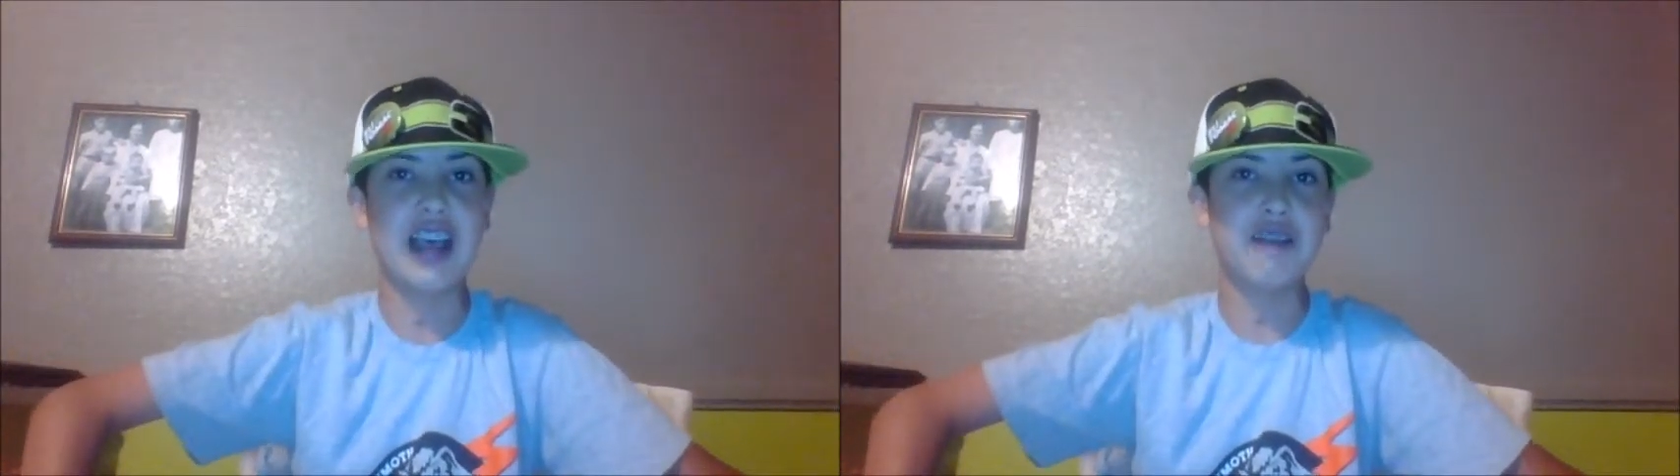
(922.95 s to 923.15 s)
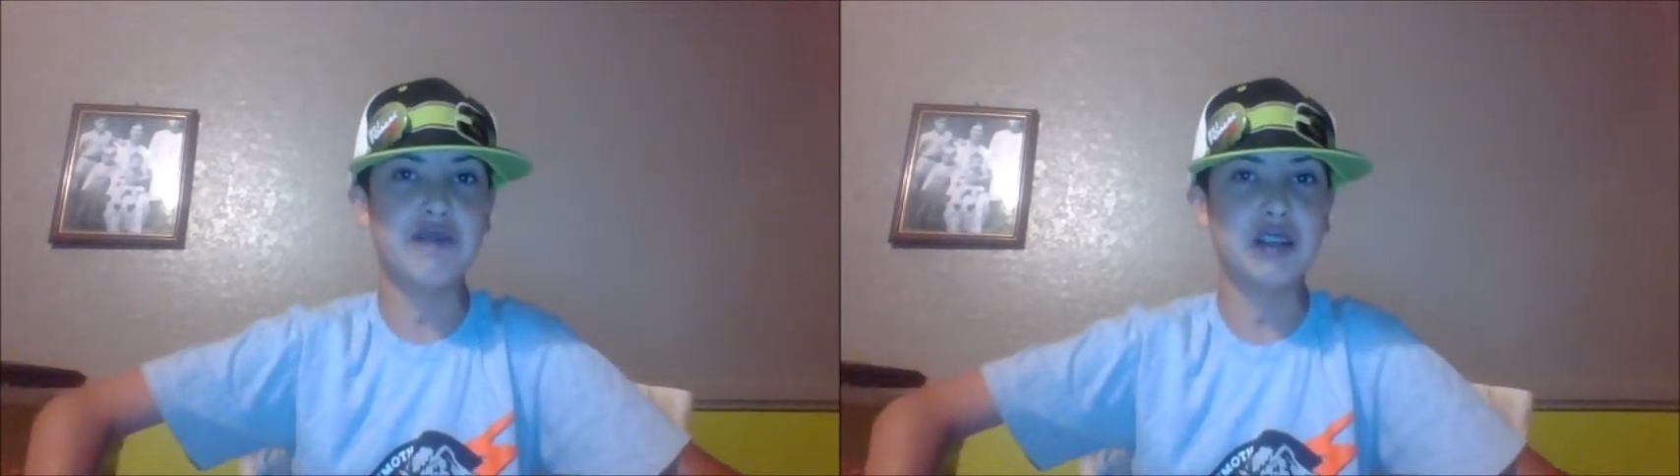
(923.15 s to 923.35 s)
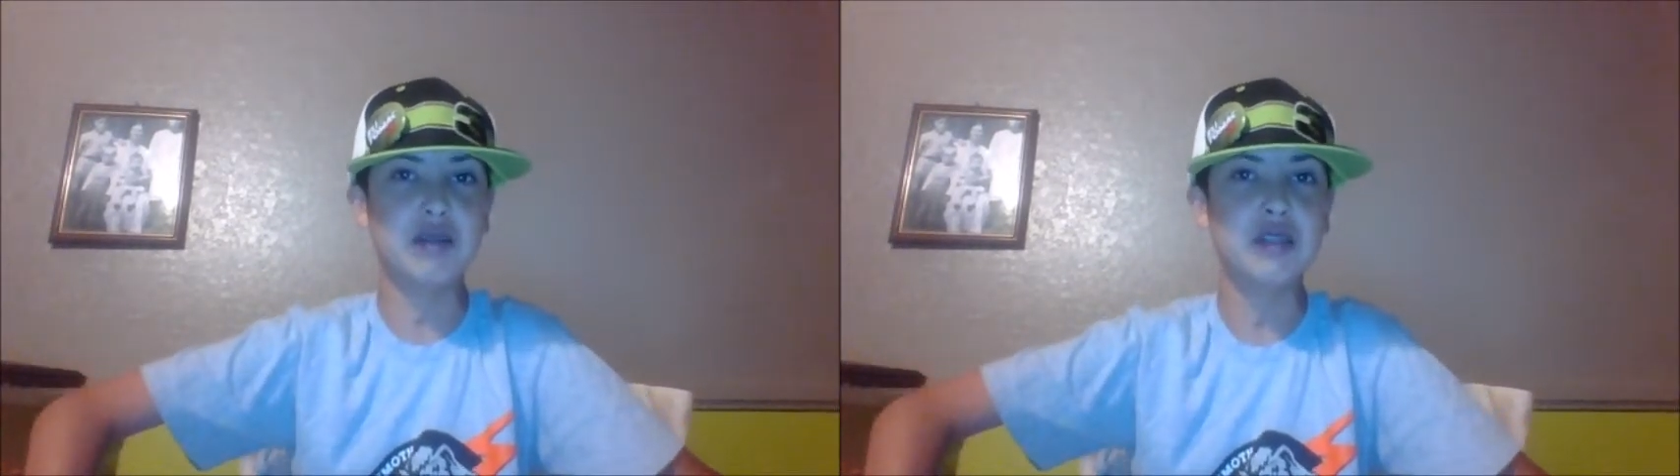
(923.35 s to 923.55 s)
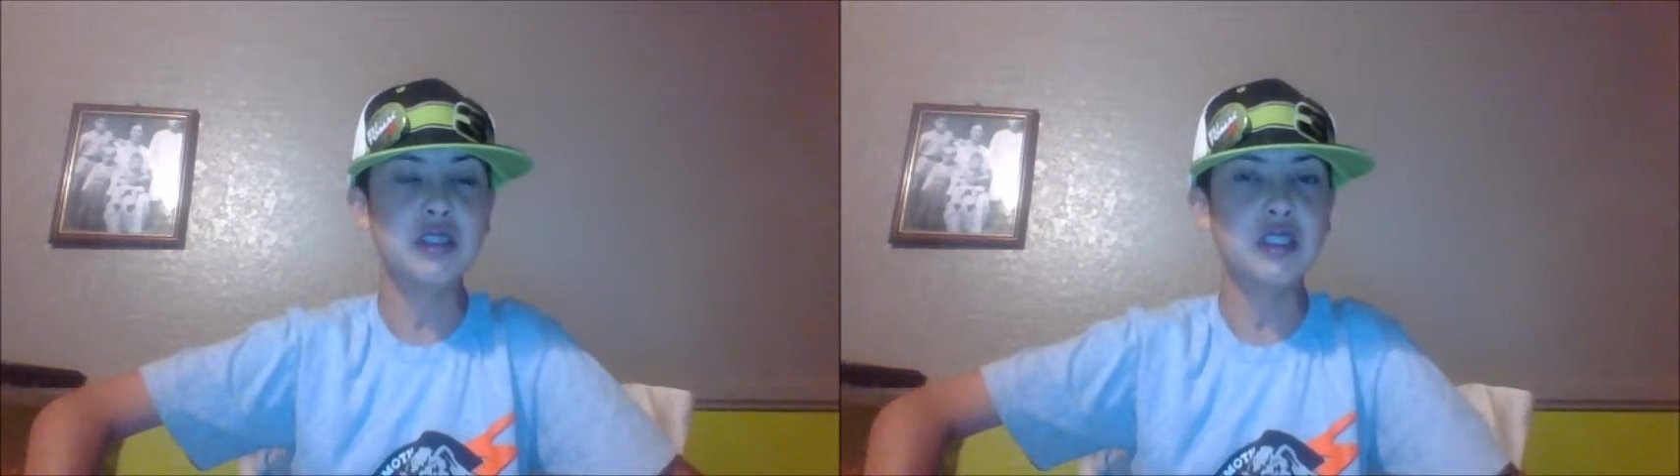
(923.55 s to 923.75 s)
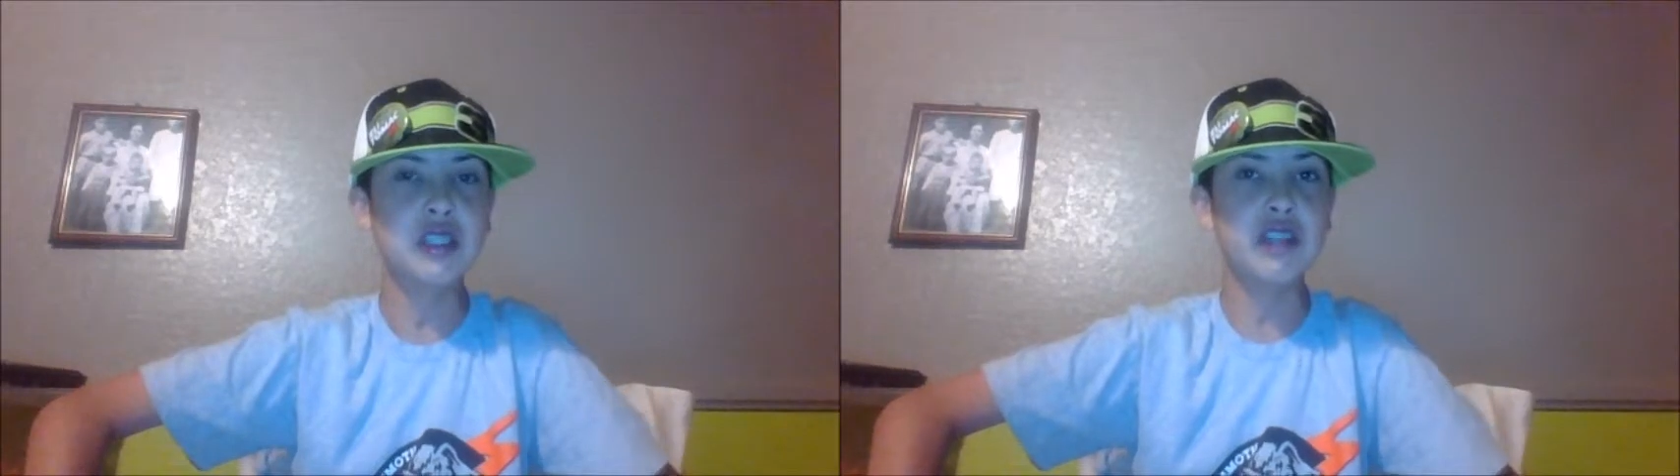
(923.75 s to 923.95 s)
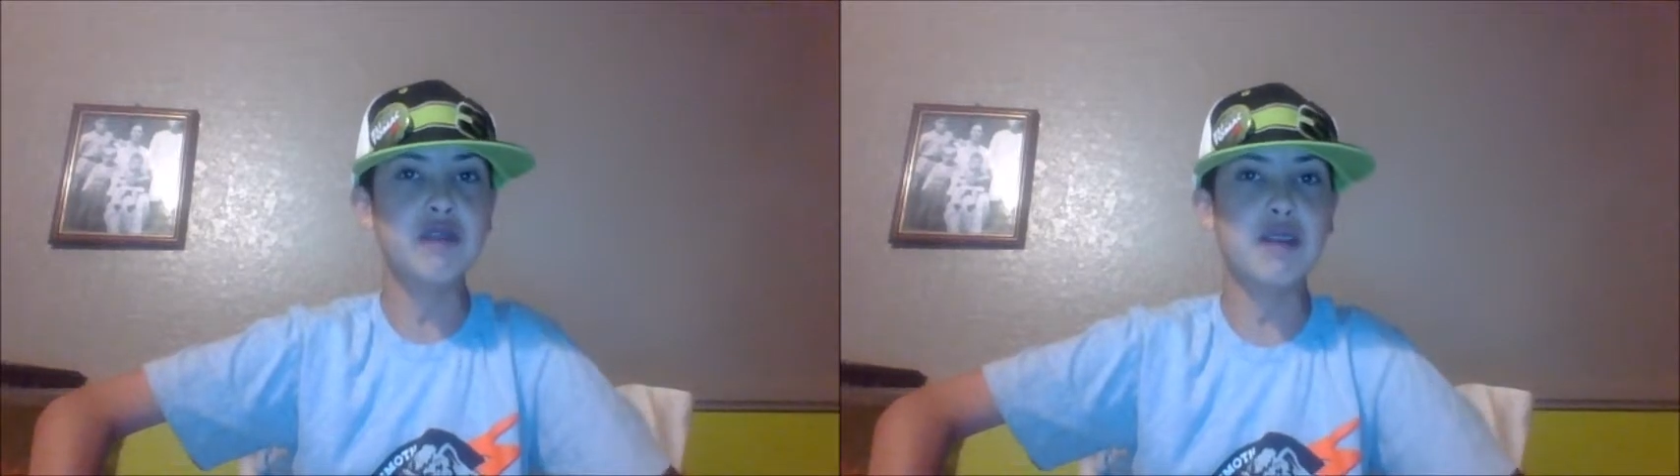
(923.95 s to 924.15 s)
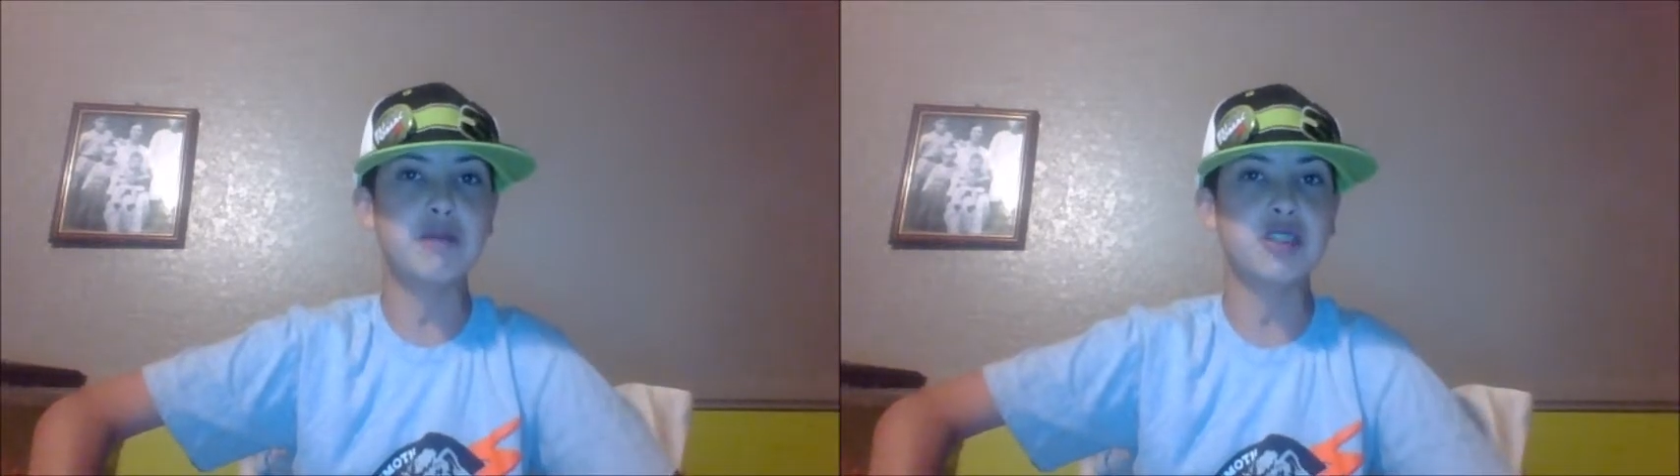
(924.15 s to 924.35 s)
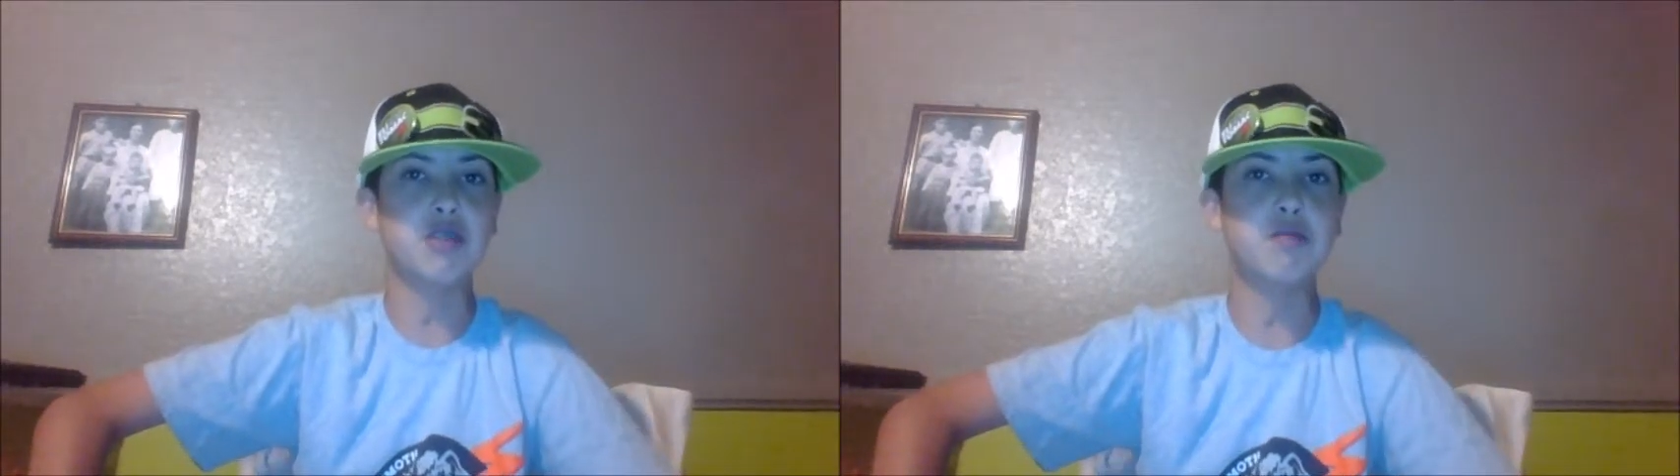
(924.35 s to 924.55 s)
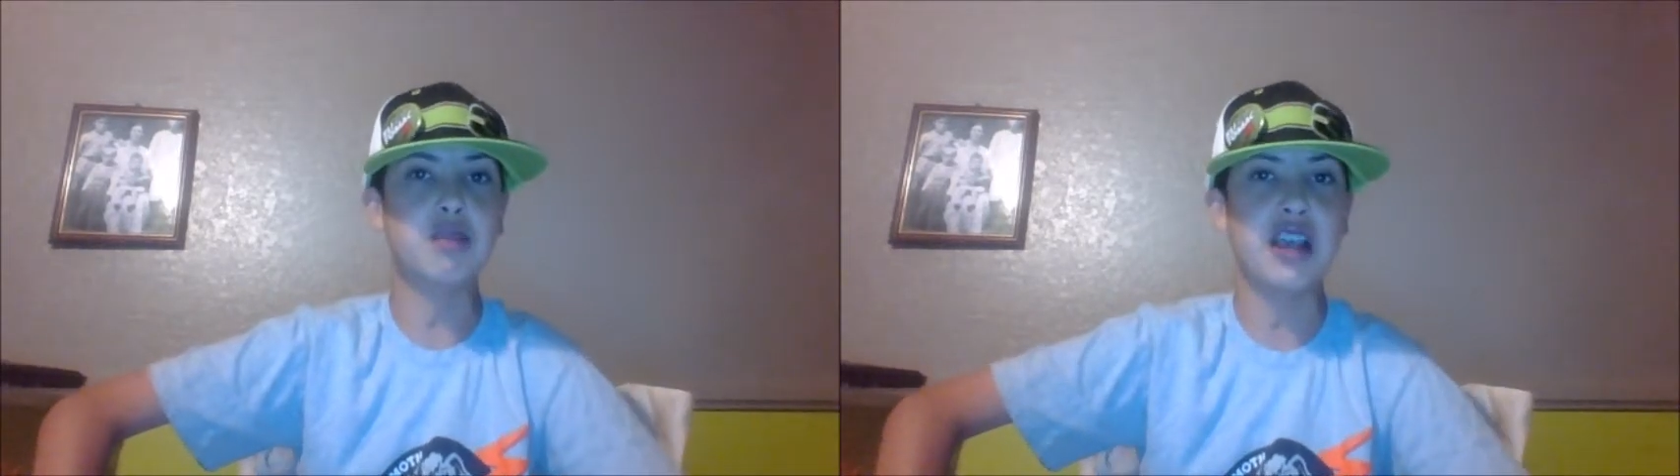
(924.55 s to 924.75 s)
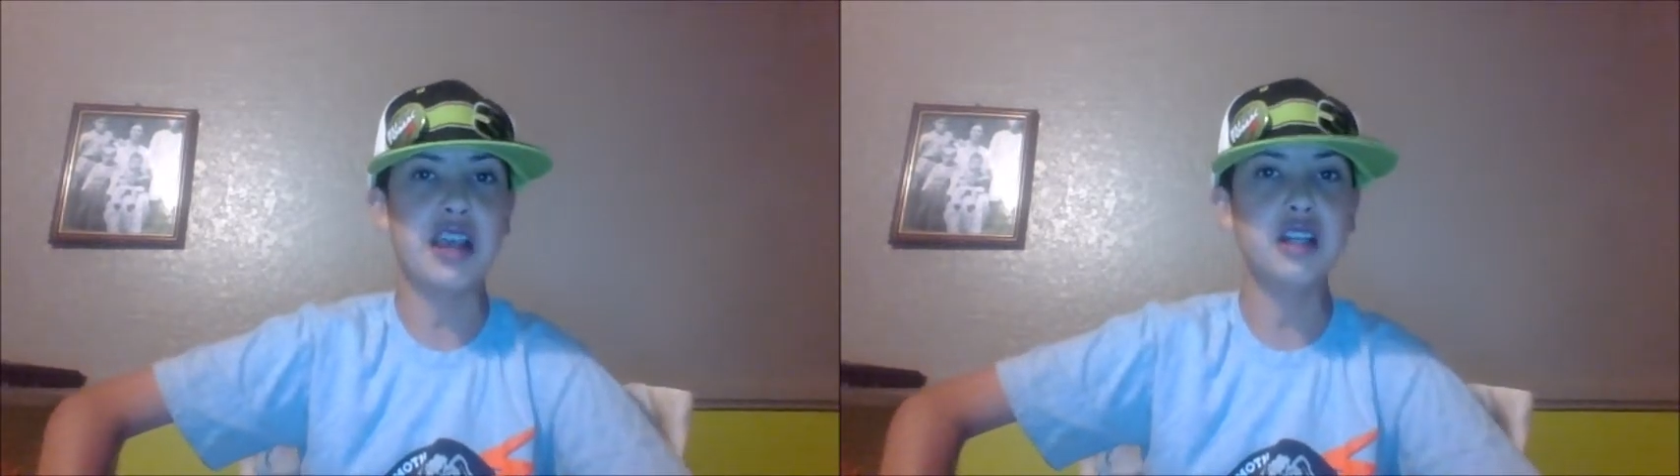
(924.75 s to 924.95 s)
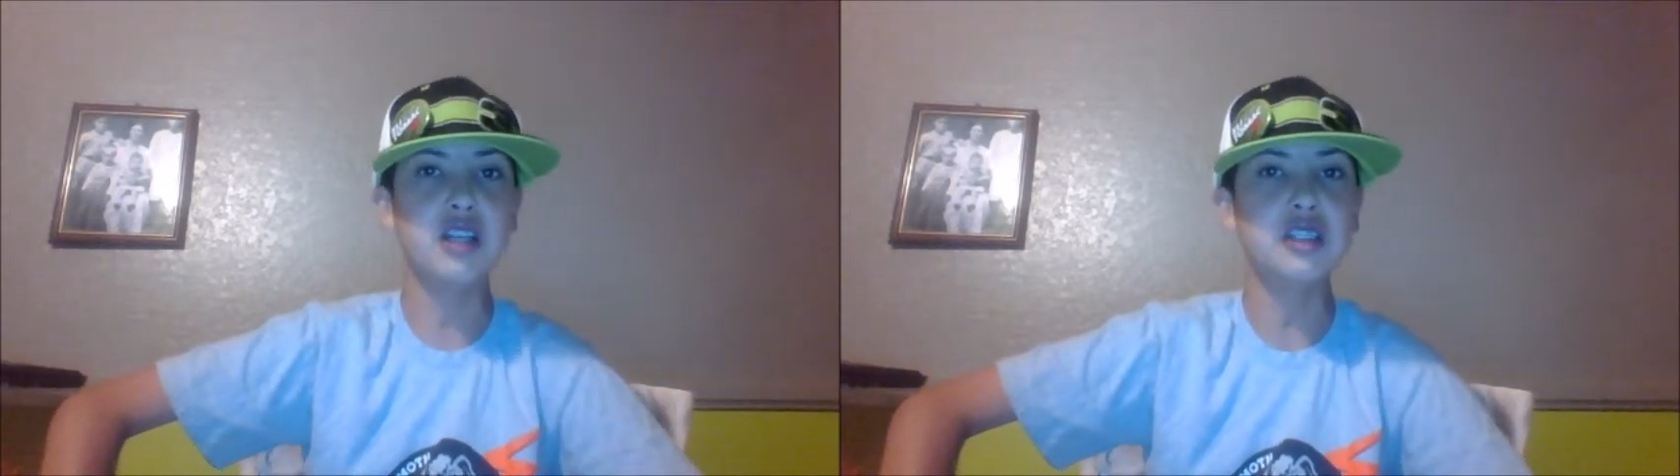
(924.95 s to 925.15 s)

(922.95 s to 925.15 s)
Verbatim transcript: I have a new episode planned,